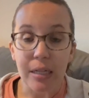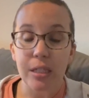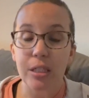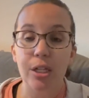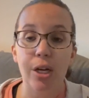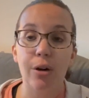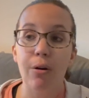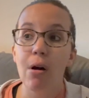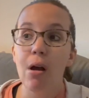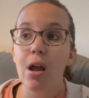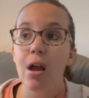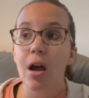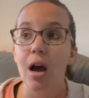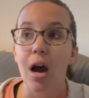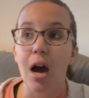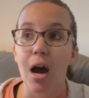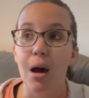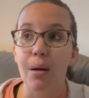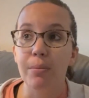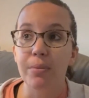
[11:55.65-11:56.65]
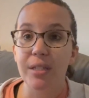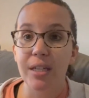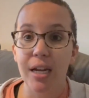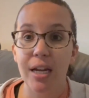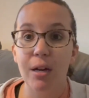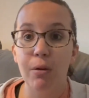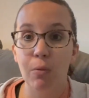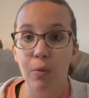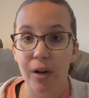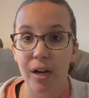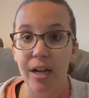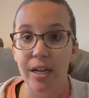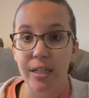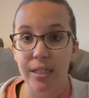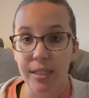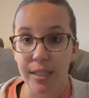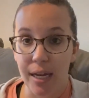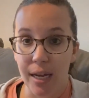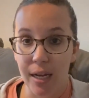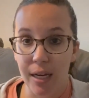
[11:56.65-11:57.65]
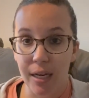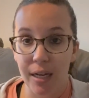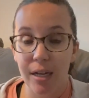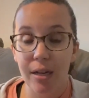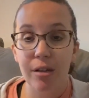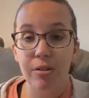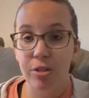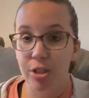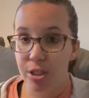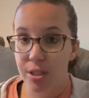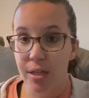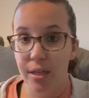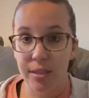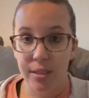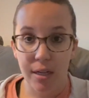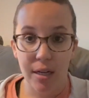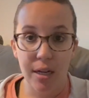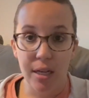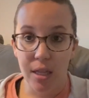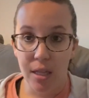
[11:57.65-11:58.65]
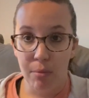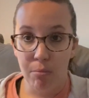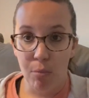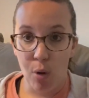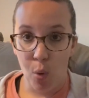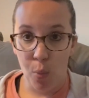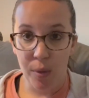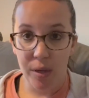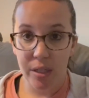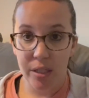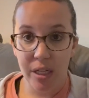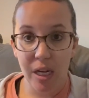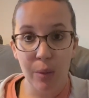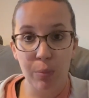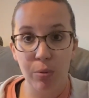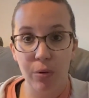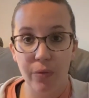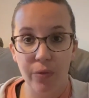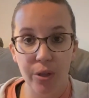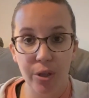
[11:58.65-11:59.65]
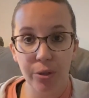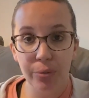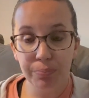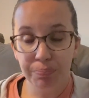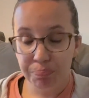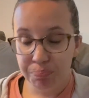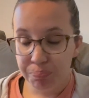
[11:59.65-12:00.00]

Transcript: So take what I say just as a in the moment type review.